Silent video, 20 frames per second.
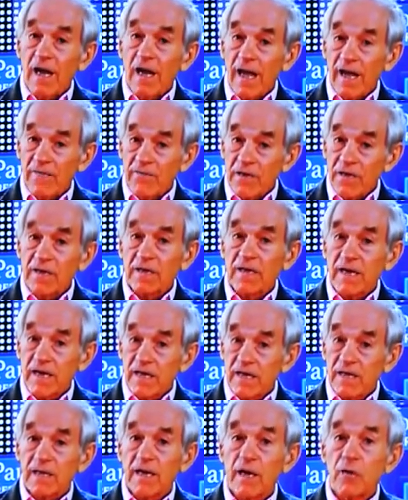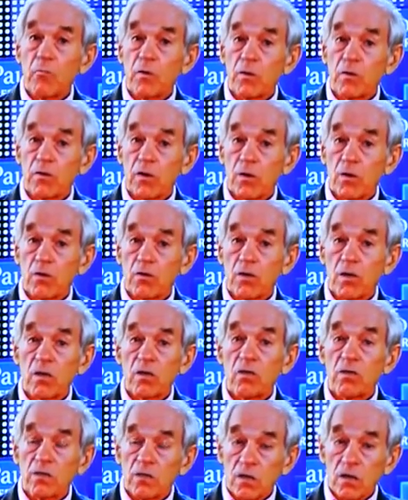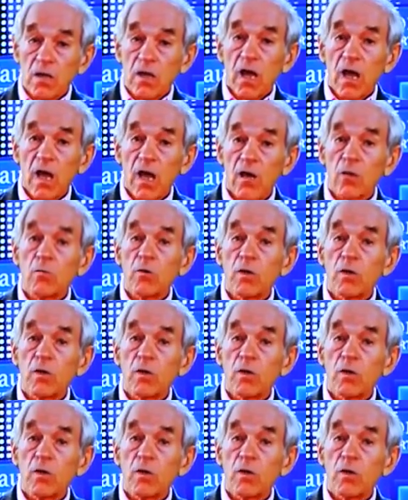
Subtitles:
indicated that we'll go along with